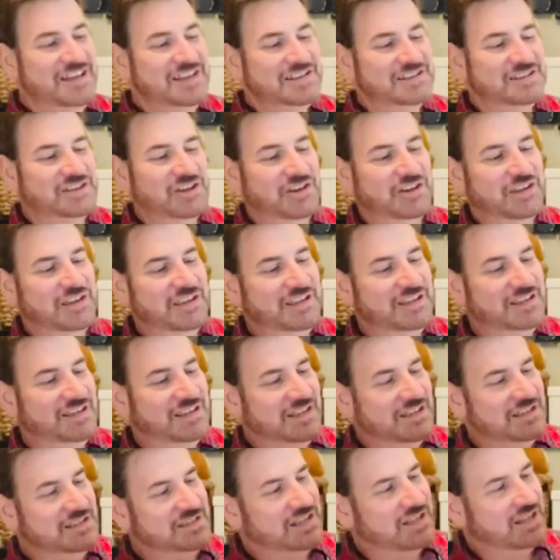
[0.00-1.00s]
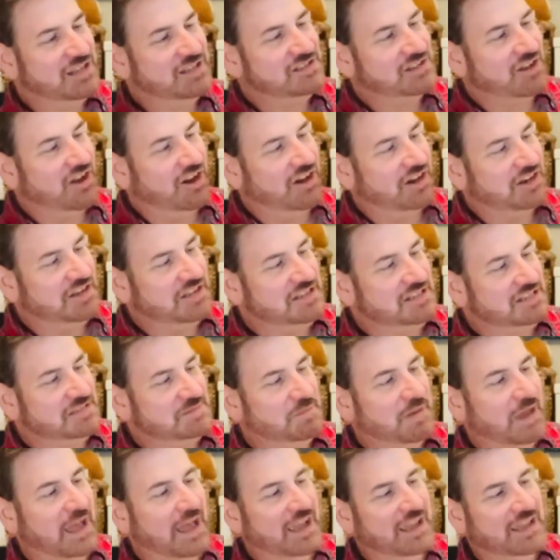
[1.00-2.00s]
So he's on his
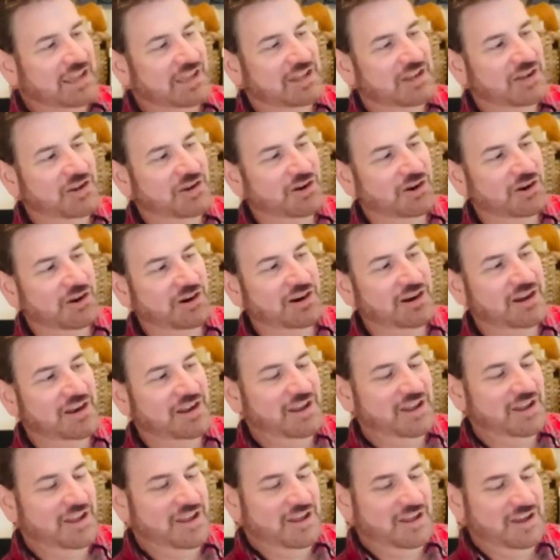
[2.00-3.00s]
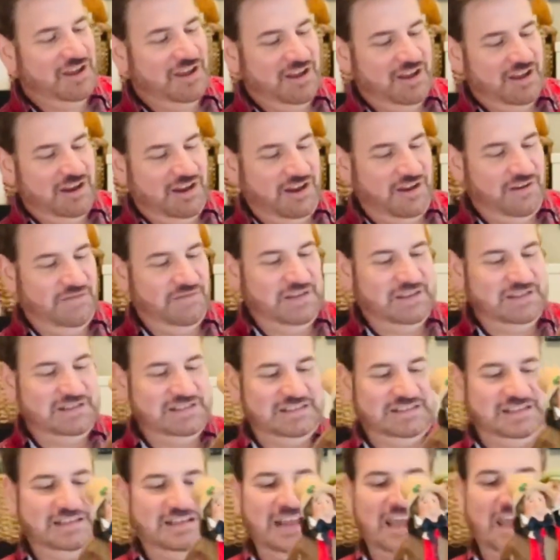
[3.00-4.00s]
back here of
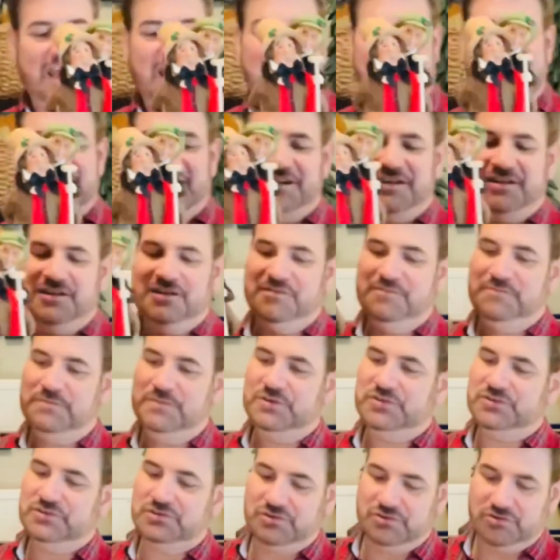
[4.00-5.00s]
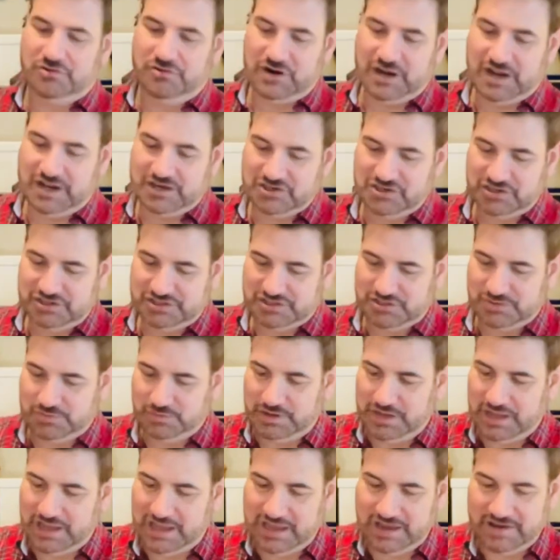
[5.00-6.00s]
his dad, Mr. Cratchit. So
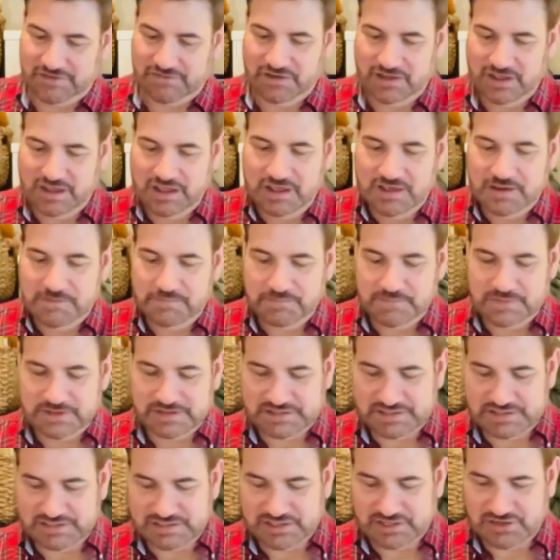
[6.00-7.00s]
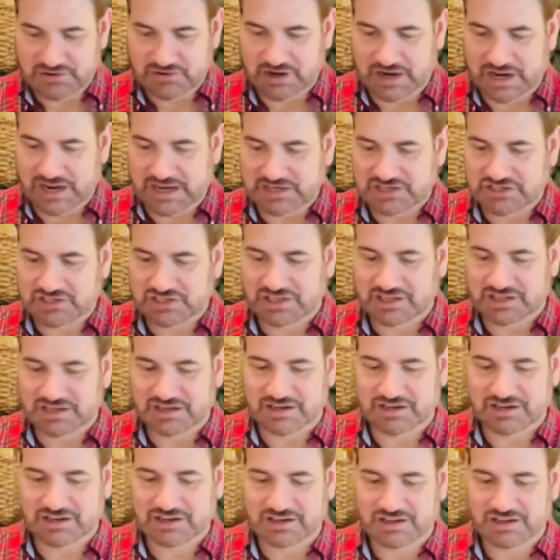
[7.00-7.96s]
we have Mrs. Cratchit.